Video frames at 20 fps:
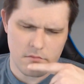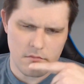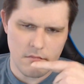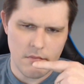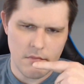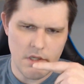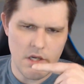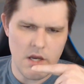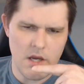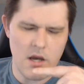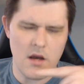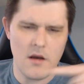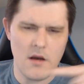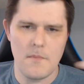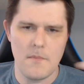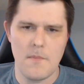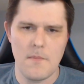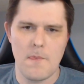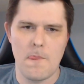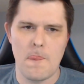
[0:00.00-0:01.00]

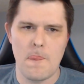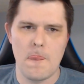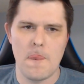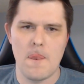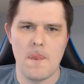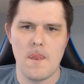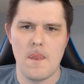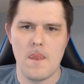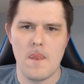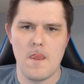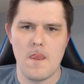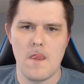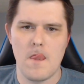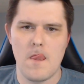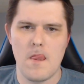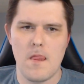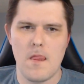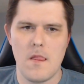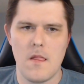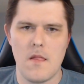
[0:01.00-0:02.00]

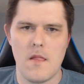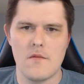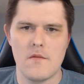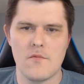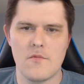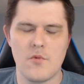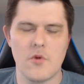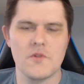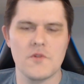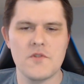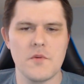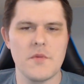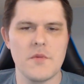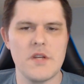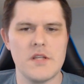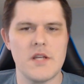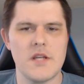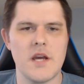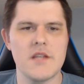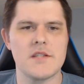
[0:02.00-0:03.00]
roll so many
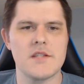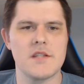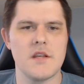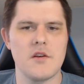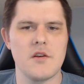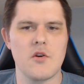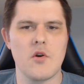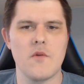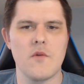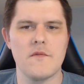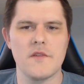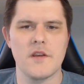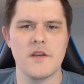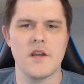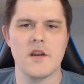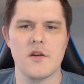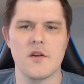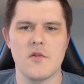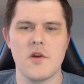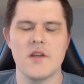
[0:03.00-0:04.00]
dice that you're hopefully
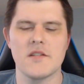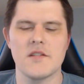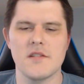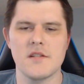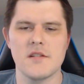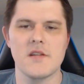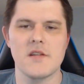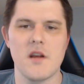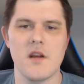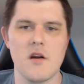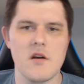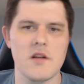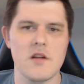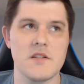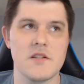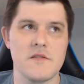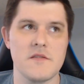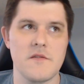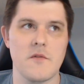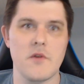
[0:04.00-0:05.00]
getting crits. And Zarin
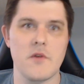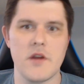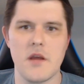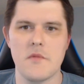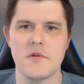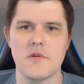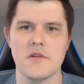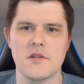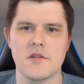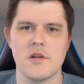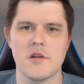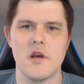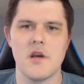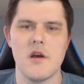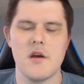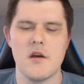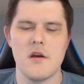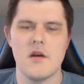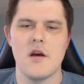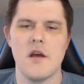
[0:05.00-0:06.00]
does 4 damage
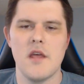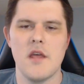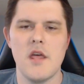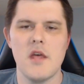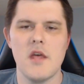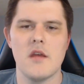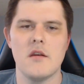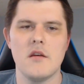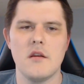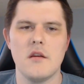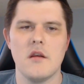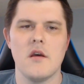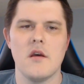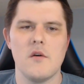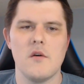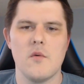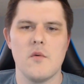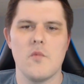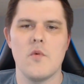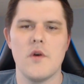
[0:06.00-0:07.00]
a hit
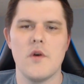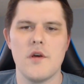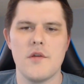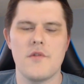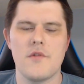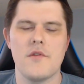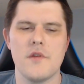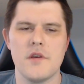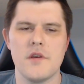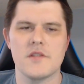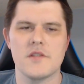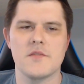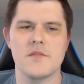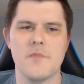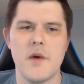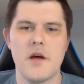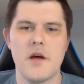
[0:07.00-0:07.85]
with his spell.